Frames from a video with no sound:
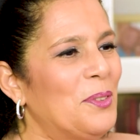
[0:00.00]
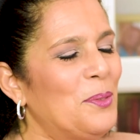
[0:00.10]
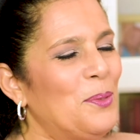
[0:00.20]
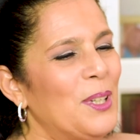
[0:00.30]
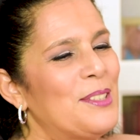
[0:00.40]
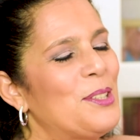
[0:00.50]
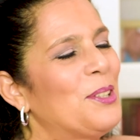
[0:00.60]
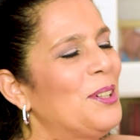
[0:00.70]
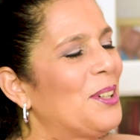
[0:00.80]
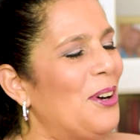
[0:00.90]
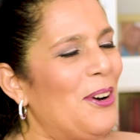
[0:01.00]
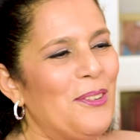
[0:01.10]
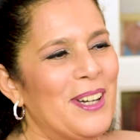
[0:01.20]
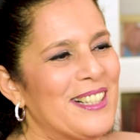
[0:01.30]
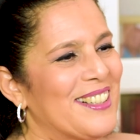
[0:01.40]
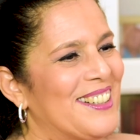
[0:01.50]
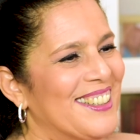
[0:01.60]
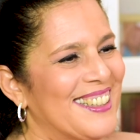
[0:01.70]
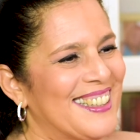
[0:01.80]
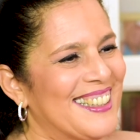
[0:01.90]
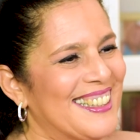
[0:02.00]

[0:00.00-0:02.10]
Once a cook, always a cook.